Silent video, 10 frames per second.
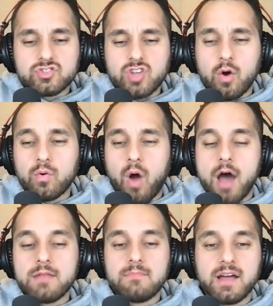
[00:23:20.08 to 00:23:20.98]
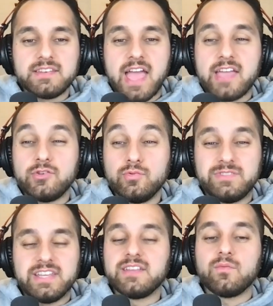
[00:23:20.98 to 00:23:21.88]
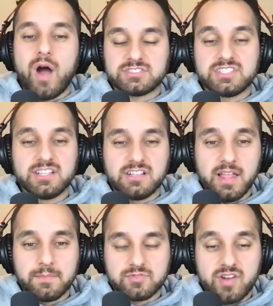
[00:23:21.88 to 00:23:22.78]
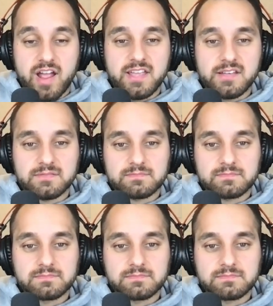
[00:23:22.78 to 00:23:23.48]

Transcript: so on Monday, you didn't watch the eclipse, right?